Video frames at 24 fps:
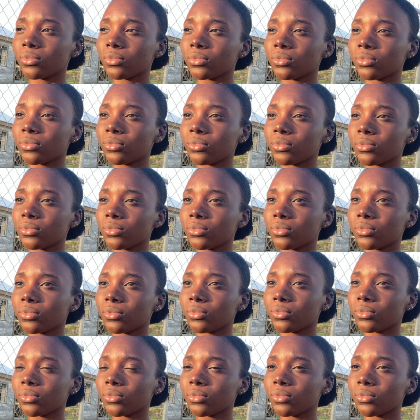
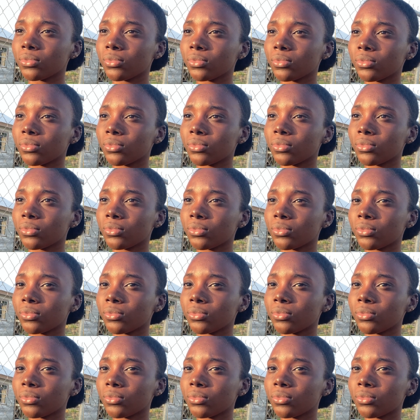No one is speaking in this clip.